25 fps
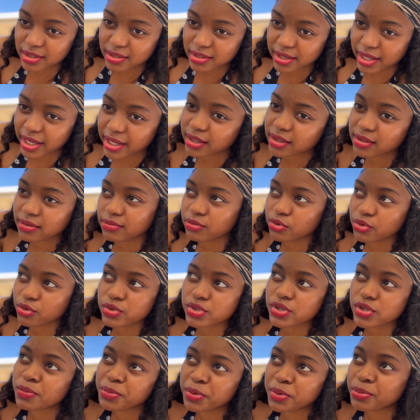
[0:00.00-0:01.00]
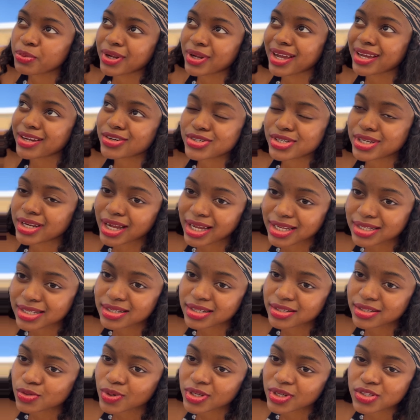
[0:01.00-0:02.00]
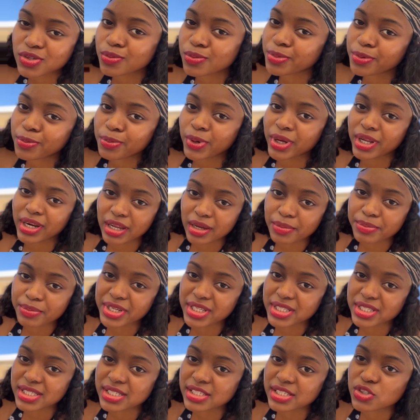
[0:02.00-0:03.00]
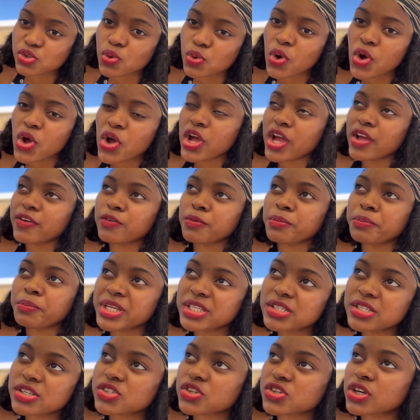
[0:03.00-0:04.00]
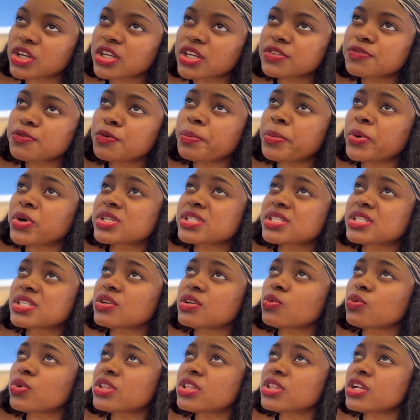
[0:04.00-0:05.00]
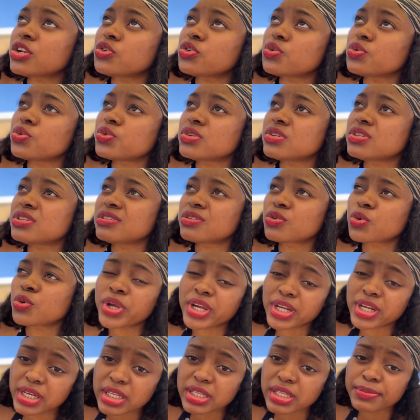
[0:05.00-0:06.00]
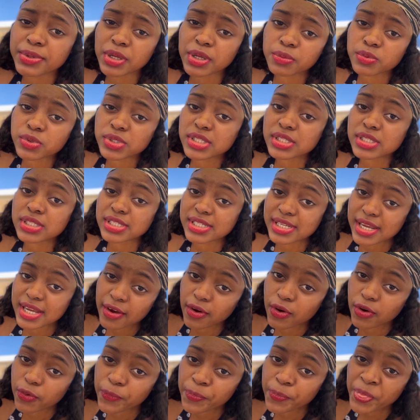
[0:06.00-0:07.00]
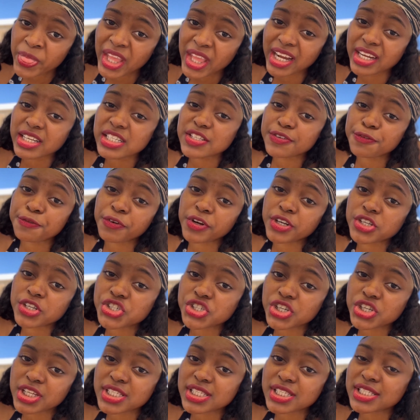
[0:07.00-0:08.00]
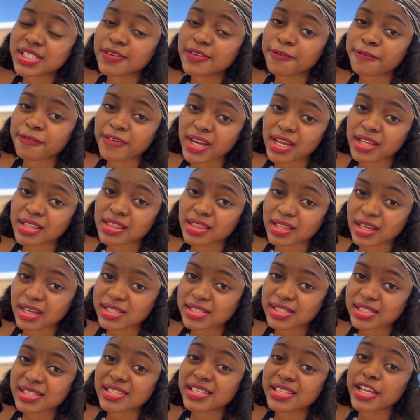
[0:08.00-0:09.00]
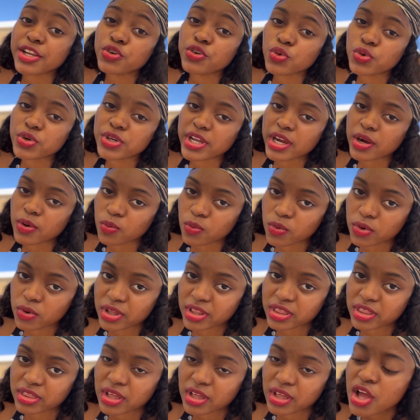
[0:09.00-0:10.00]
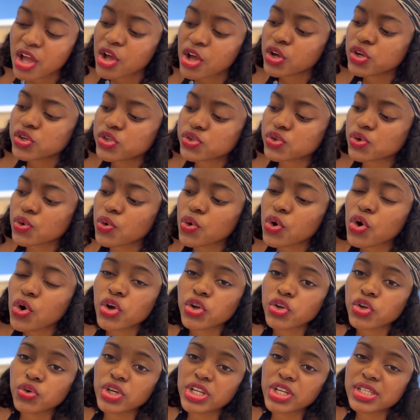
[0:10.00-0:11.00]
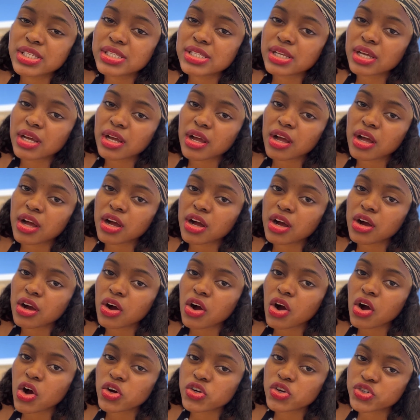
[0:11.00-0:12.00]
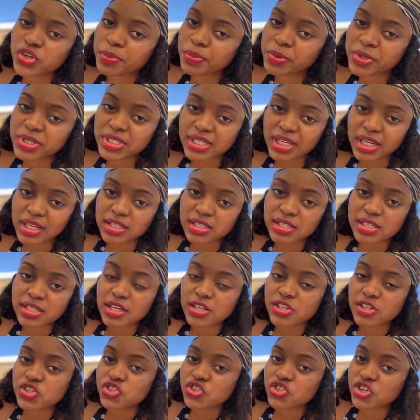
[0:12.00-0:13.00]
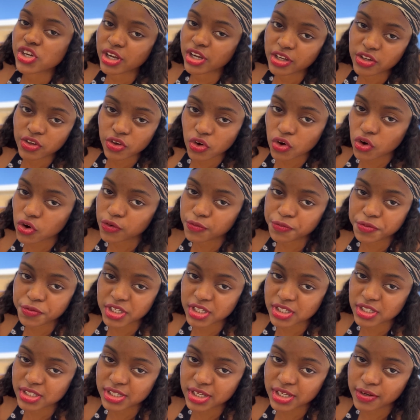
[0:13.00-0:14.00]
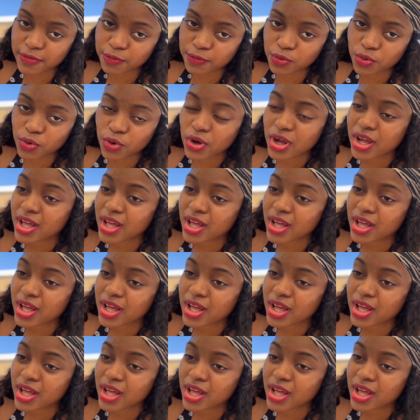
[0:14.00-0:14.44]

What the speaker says: Like, you know, some people are actually assets while some people are liabilities. So if you meet a successful person, one thing you would quickly be able to tell and differentiate is the fact that they know their worth. So you need to 100% check your confidence level.